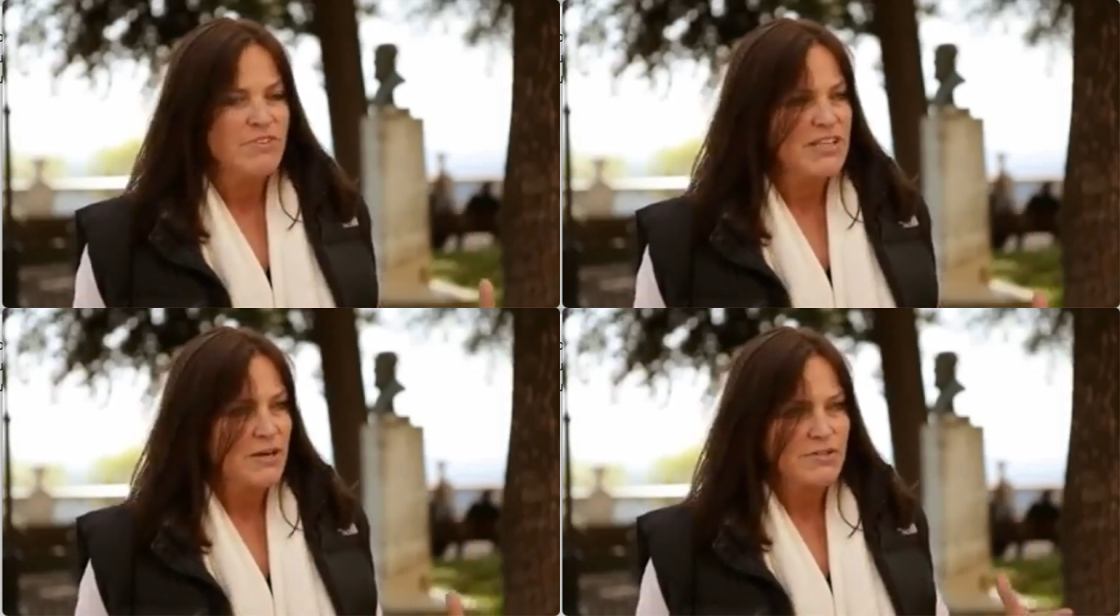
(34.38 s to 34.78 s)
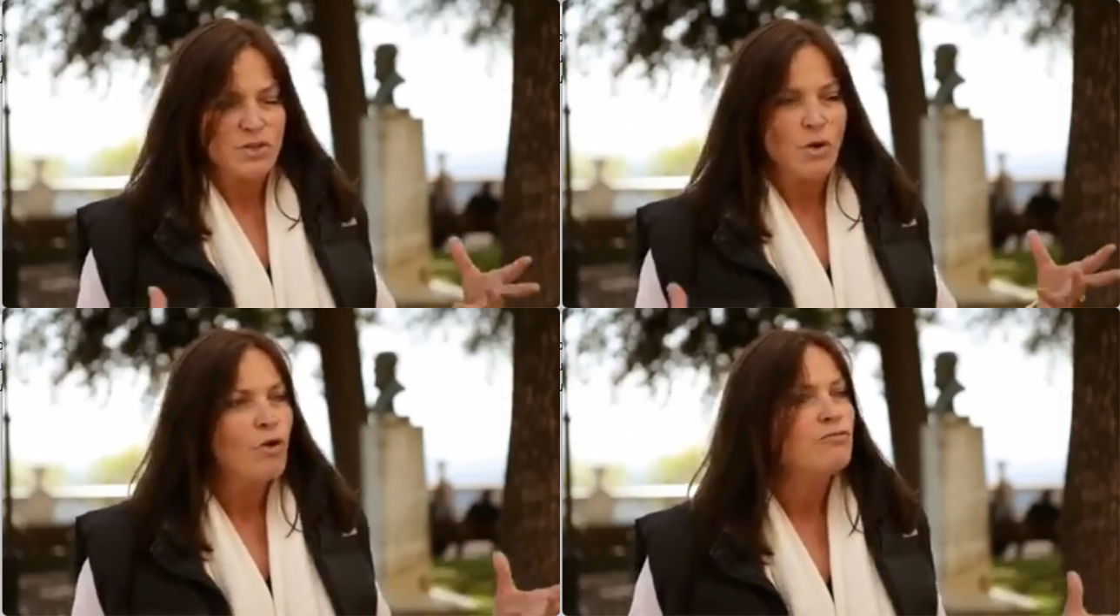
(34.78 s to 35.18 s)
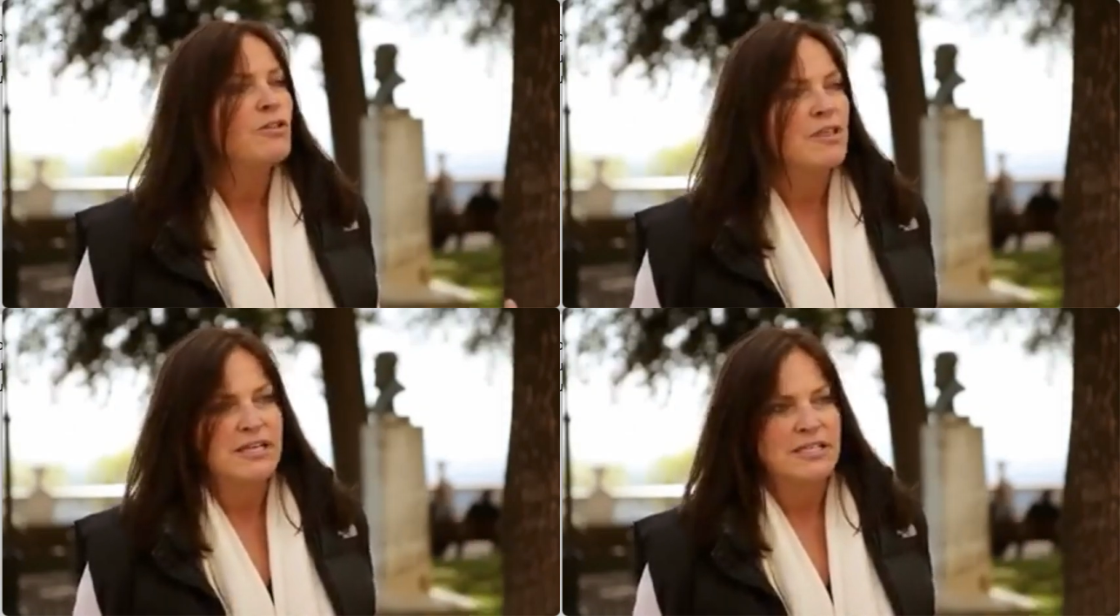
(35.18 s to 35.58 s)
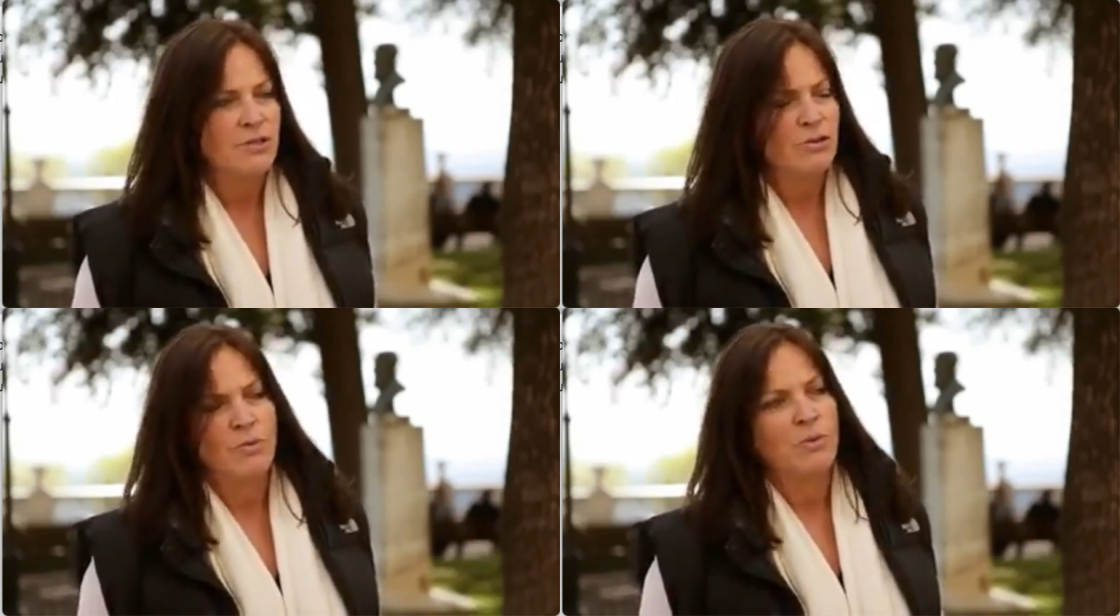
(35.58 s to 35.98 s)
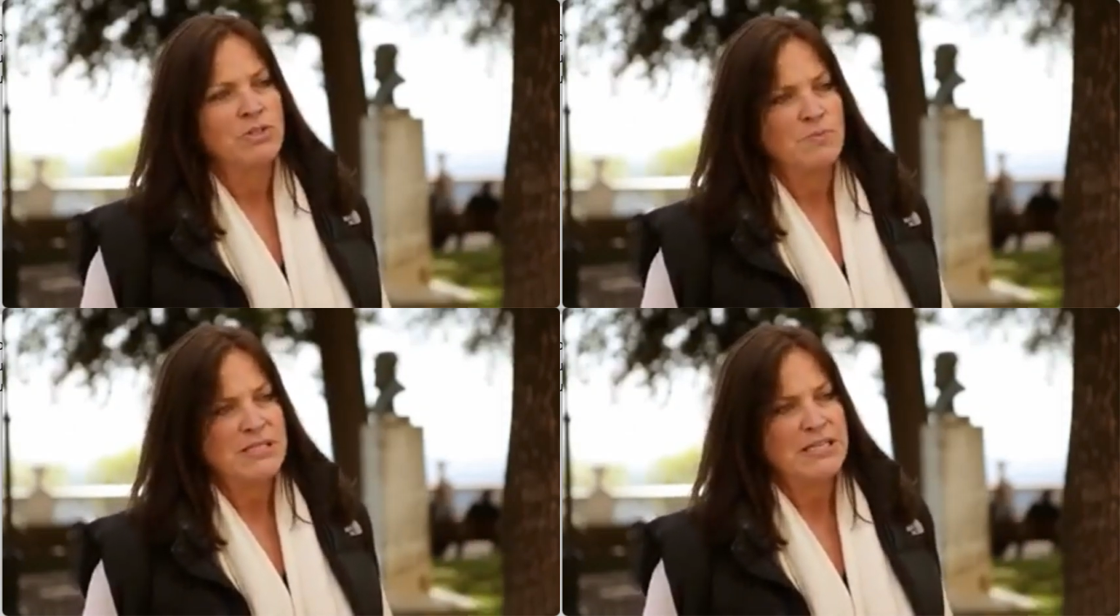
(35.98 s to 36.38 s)
videos and awful things that you don't
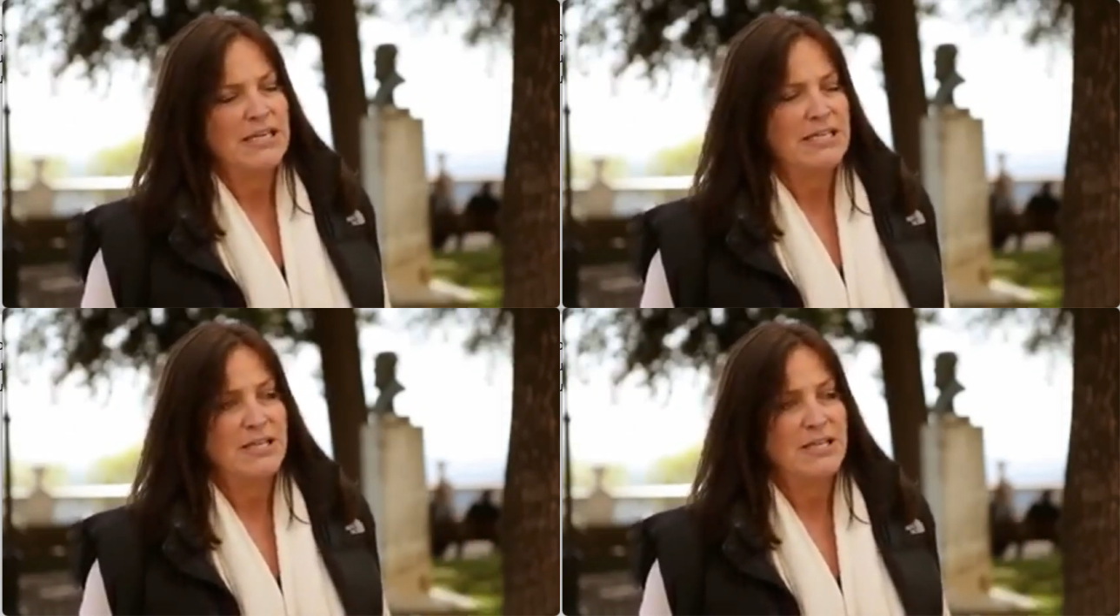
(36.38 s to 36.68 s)
want to be seeing.